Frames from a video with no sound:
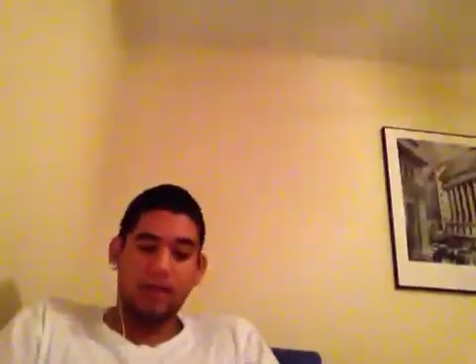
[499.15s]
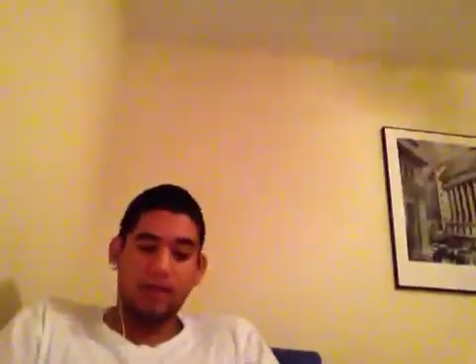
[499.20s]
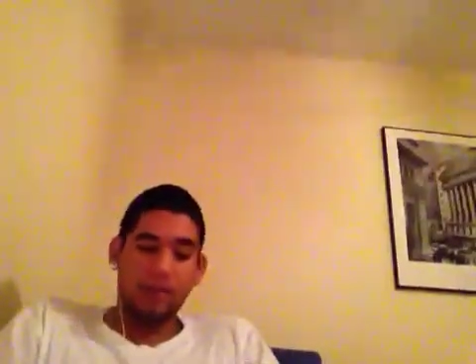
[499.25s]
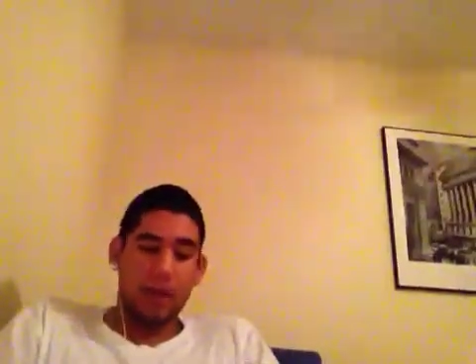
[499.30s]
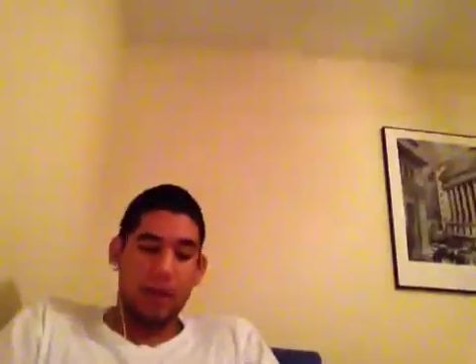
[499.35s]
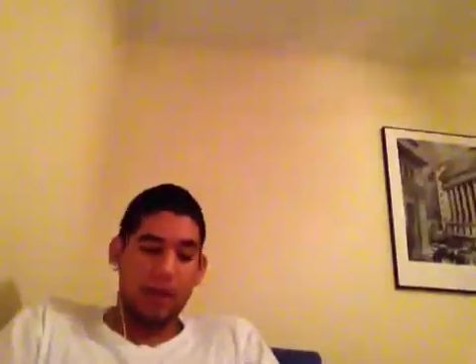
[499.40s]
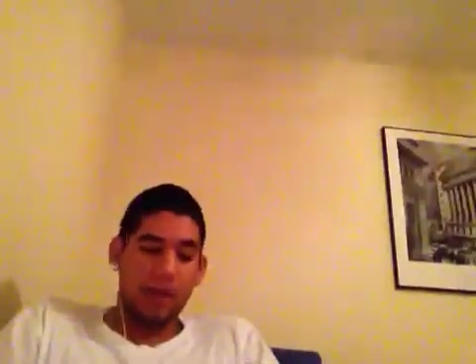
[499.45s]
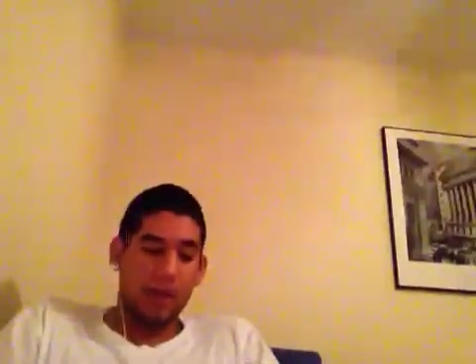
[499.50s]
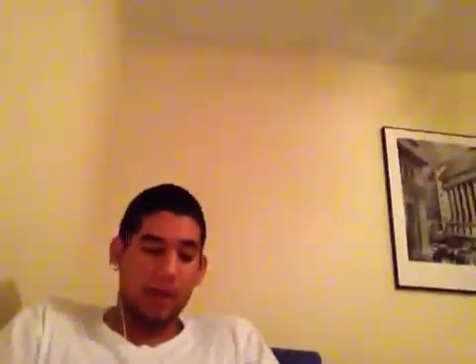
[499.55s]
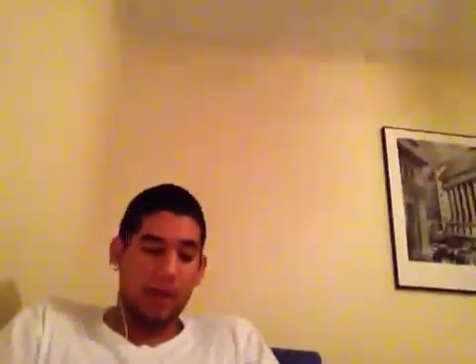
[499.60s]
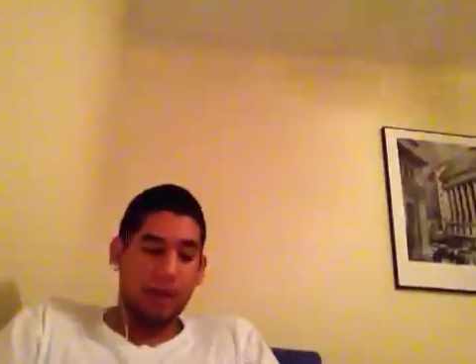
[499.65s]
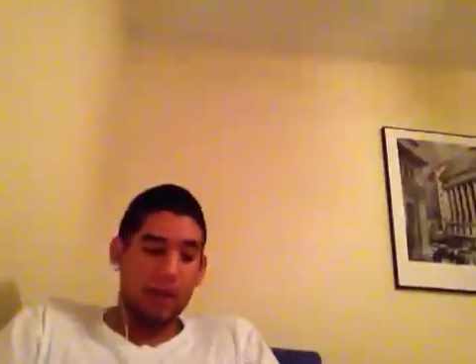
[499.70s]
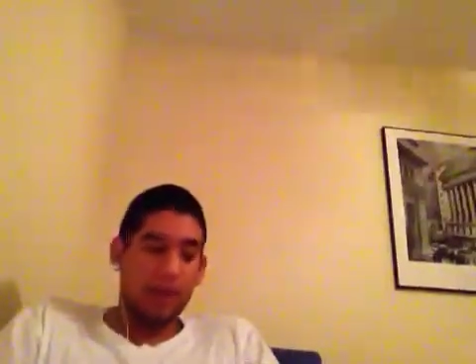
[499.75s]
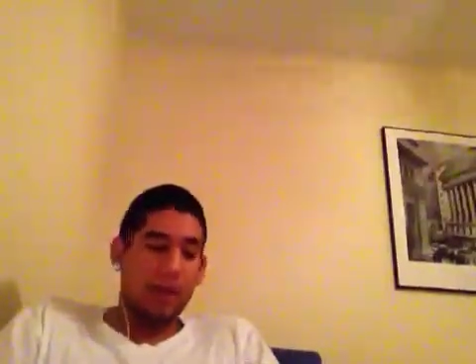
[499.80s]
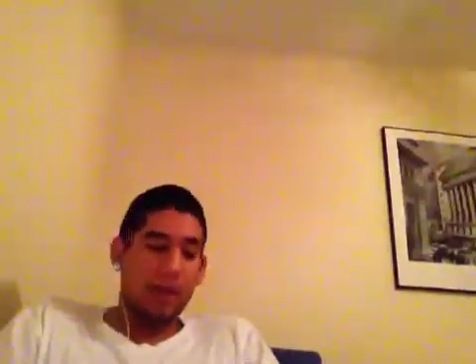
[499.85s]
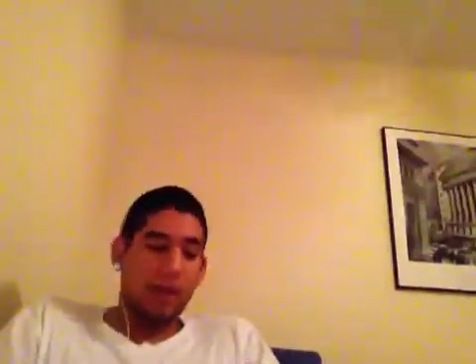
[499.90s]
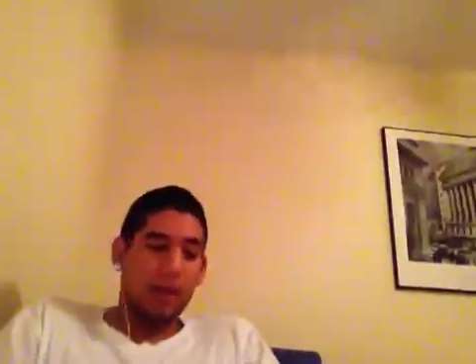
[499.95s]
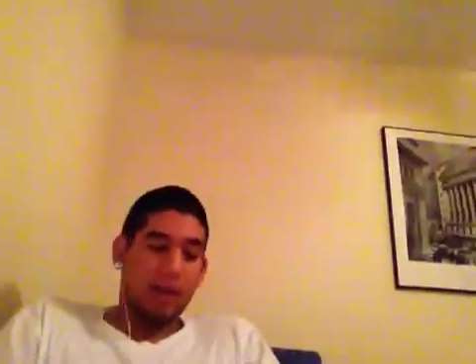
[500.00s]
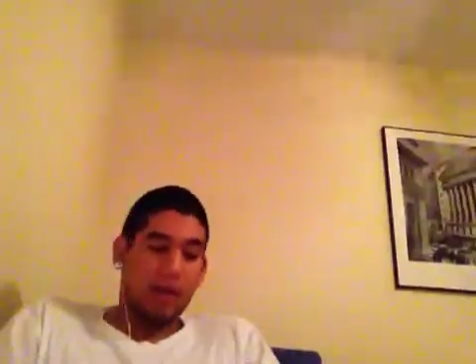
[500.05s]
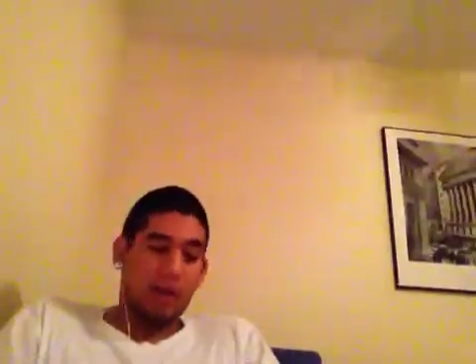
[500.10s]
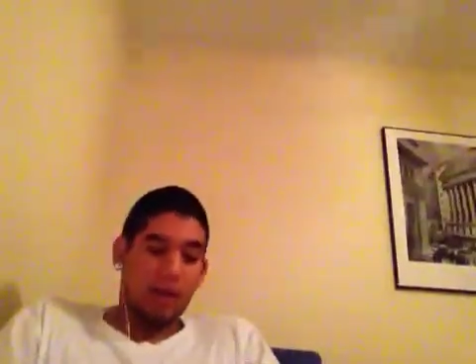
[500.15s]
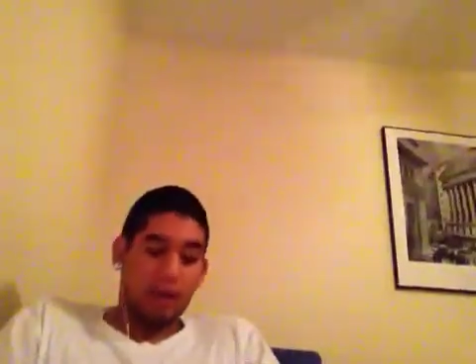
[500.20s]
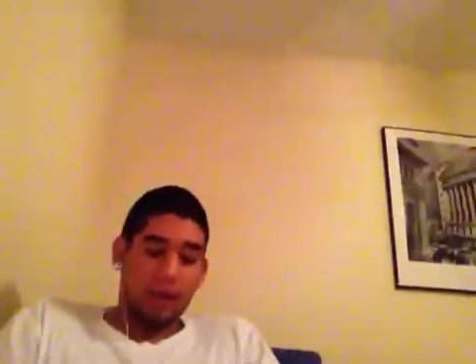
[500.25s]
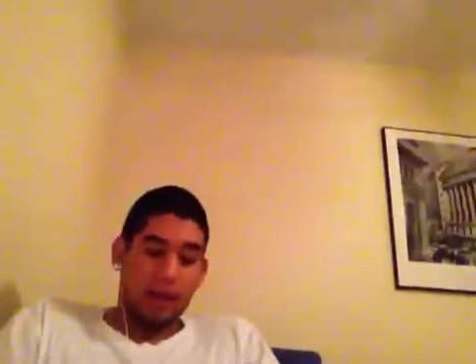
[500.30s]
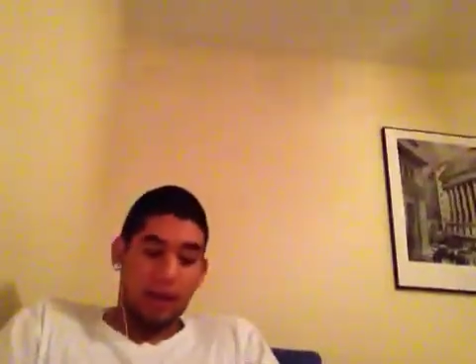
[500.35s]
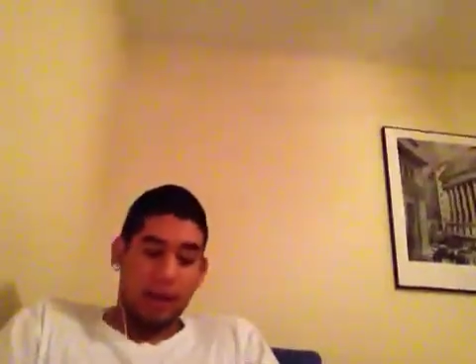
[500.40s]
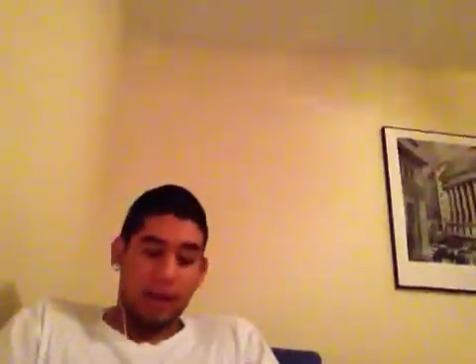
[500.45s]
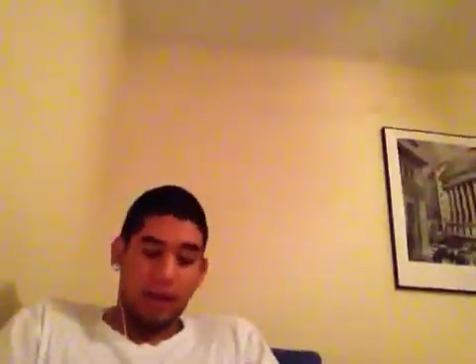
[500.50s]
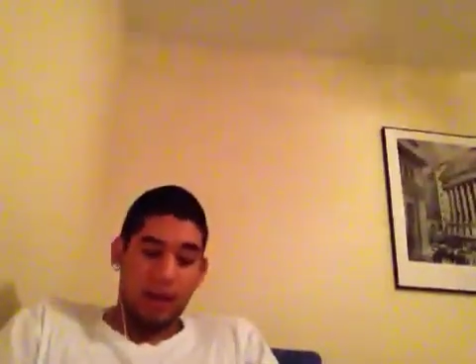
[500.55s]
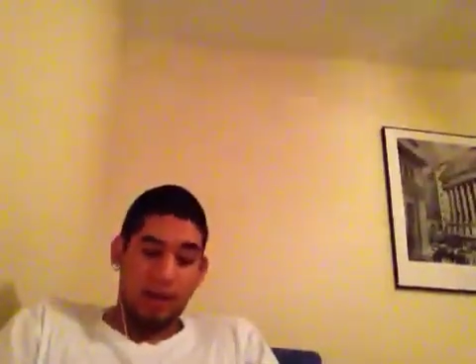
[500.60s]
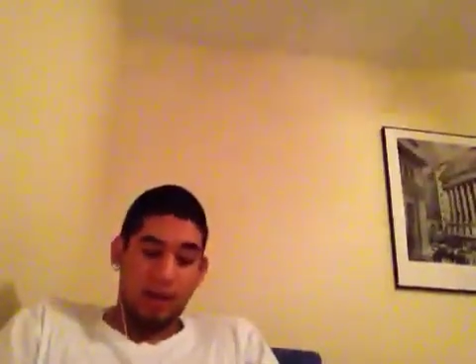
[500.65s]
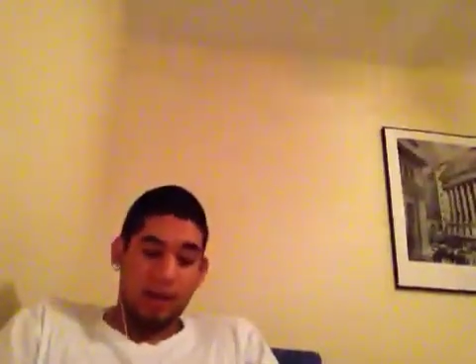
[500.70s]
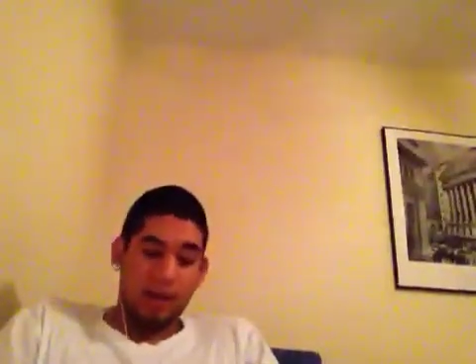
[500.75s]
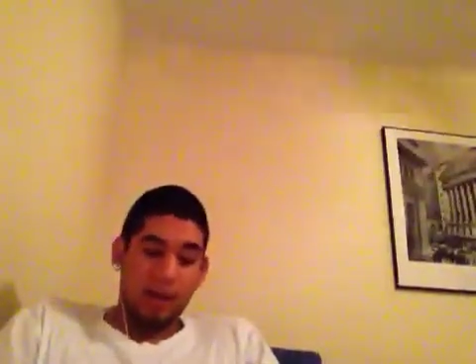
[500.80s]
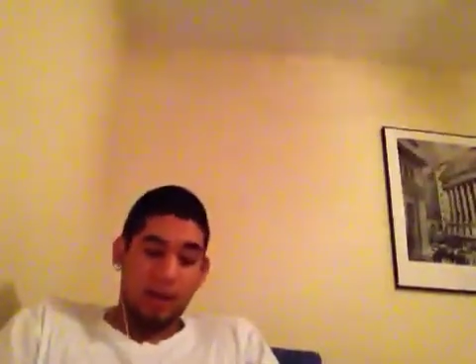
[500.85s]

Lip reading: fatigue, and death.